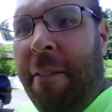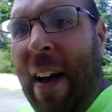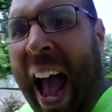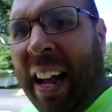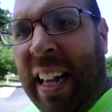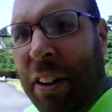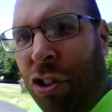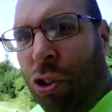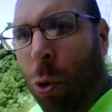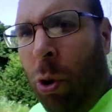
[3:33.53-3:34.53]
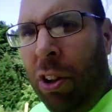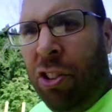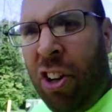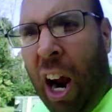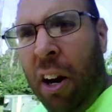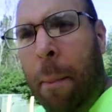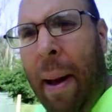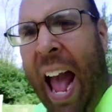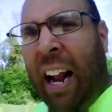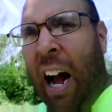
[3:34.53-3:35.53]
the fact that school's
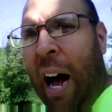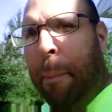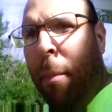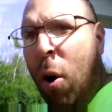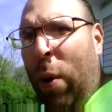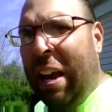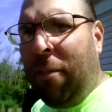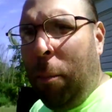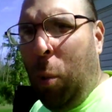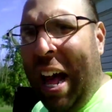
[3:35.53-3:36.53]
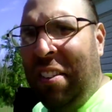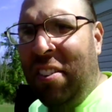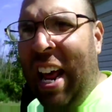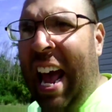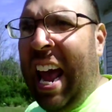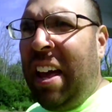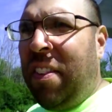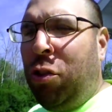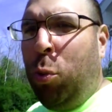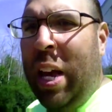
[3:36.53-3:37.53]
starting back up a week from
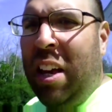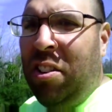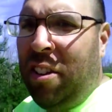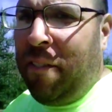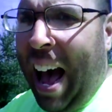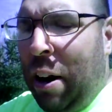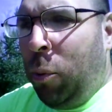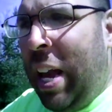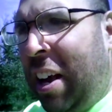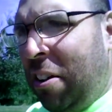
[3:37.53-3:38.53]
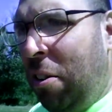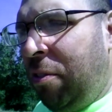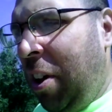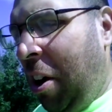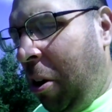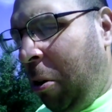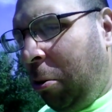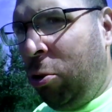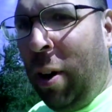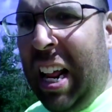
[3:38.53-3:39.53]
wednesday this week is the final week of you
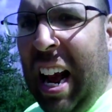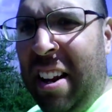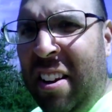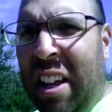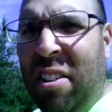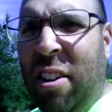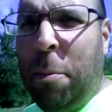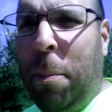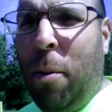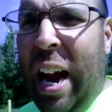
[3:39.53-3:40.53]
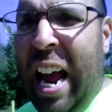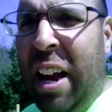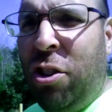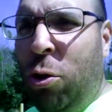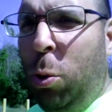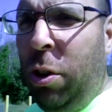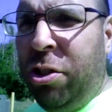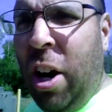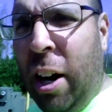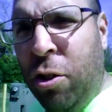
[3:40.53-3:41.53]
know 2019 summer break
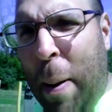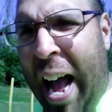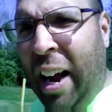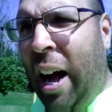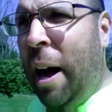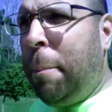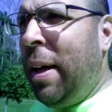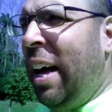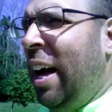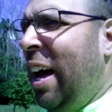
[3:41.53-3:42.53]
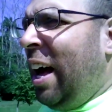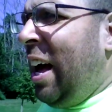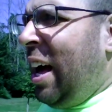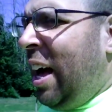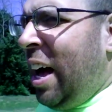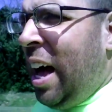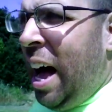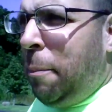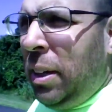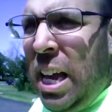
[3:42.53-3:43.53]
school starts back up I